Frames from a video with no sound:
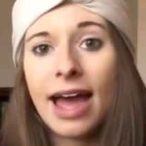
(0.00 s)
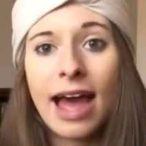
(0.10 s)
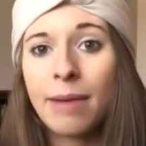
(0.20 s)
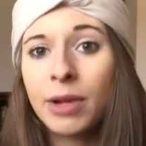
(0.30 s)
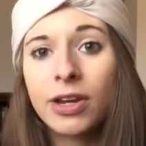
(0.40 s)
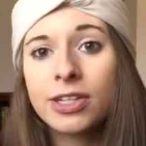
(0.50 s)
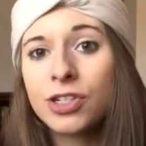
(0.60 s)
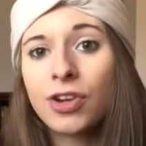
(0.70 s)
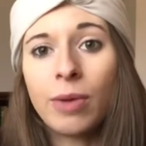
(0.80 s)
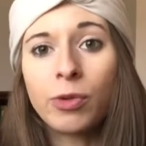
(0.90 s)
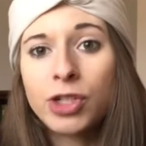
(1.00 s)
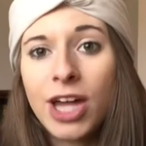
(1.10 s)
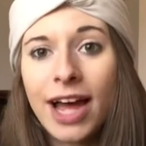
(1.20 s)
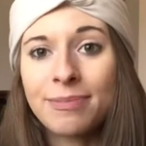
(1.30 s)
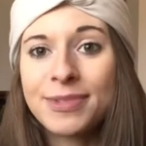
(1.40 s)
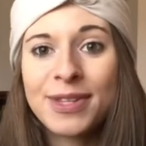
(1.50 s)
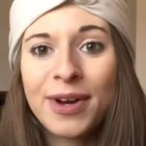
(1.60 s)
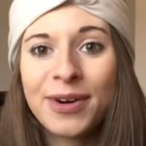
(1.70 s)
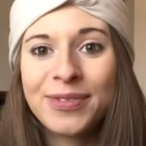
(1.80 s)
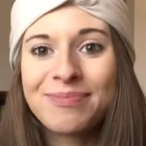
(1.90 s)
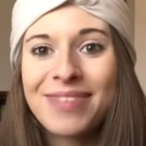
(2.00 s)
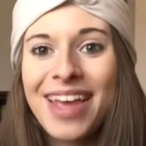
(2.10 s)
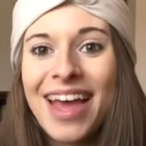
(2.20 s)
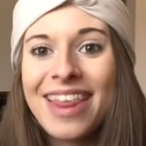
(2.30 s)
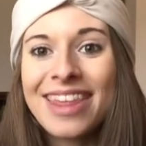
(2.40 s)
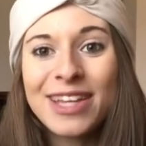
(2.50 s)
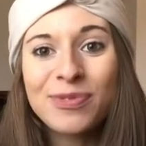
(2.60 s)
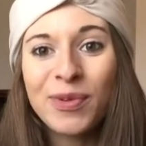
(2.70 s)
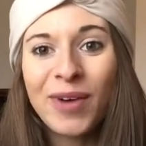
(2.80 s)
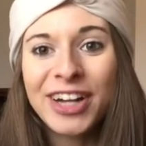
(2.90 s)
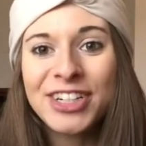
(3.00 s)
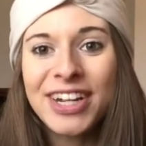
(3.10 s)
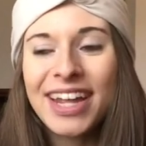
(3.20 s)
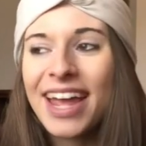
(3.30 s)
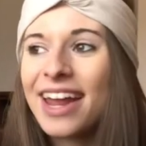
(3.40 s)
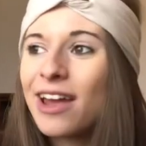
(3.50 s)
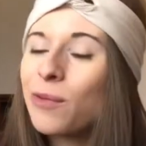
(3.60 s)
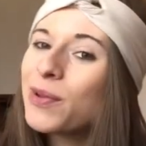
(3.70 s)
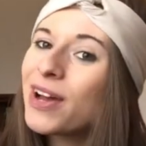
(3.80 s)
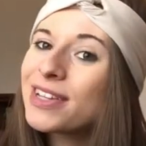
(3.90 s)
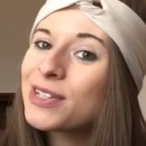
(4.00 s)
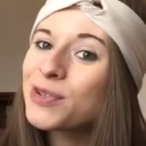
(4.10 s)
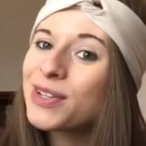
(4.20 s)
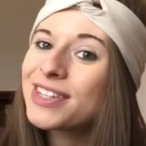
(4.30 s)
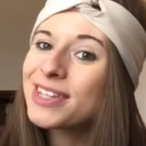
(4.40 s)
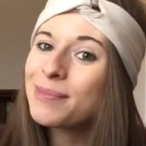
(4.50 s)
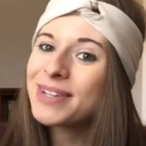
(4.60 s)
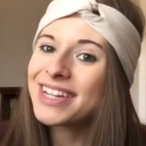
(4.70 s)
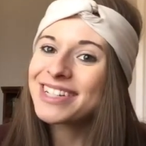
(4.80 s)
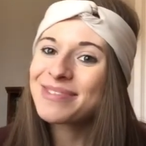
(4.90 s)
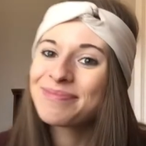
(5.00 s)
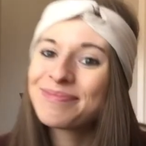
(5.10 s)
add me on Instagram, we'll chat. So thanks for watching, and I hope you guys enjoyed this update.